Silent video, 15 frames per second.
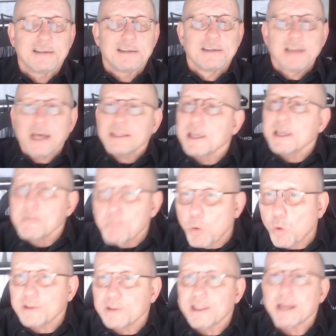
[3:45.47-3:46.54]
nothing
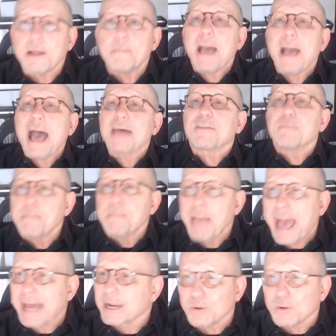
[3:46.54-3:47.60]
more than a
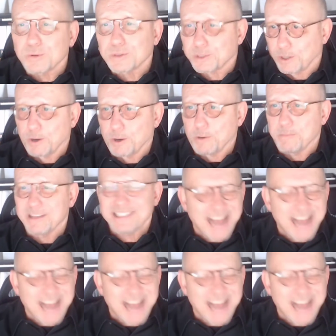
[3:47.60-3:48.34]
mathematical term.